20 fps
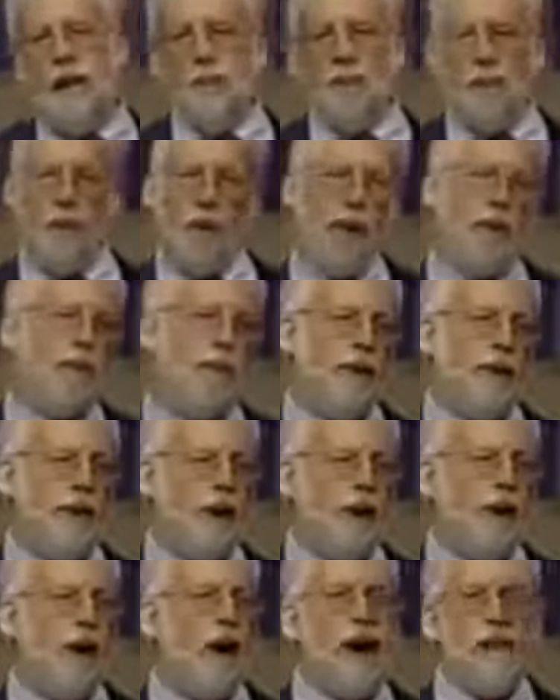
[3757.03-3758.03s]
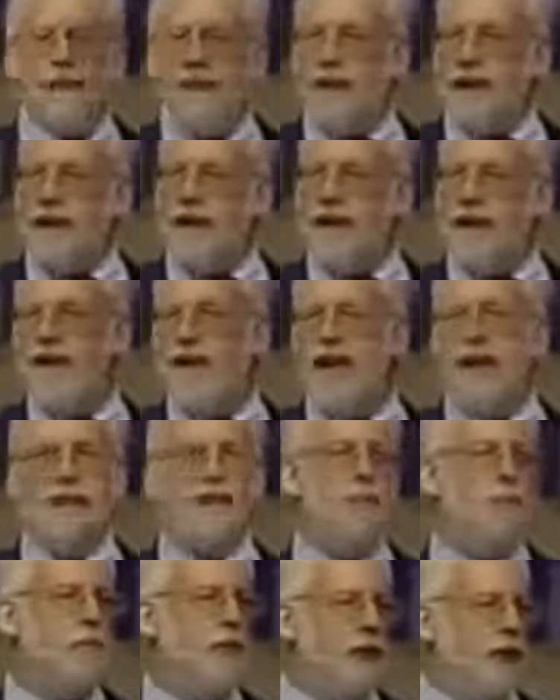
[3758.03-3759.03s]
the boy would get off in
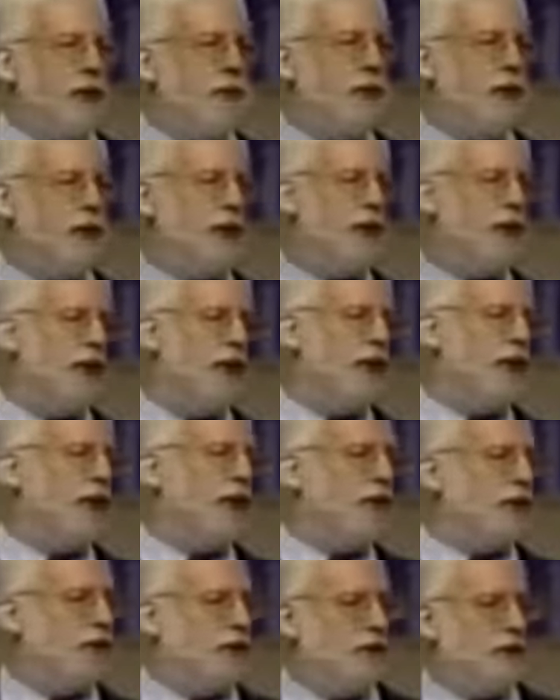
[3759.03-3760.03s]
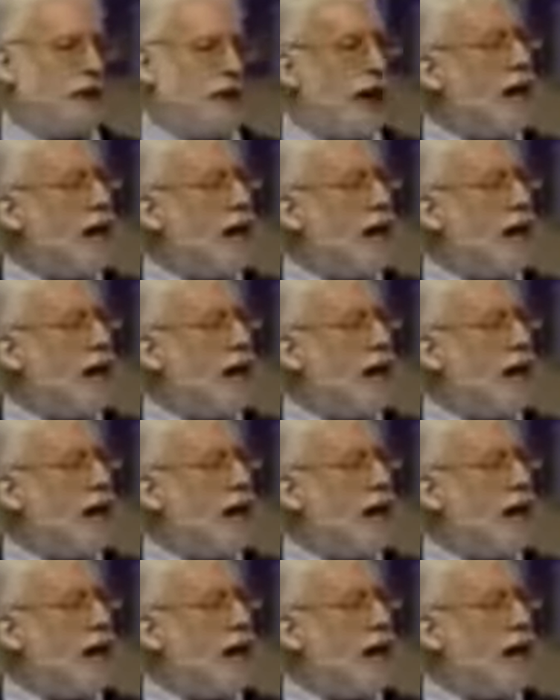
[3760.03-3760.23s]
exchange for meeting with the judge in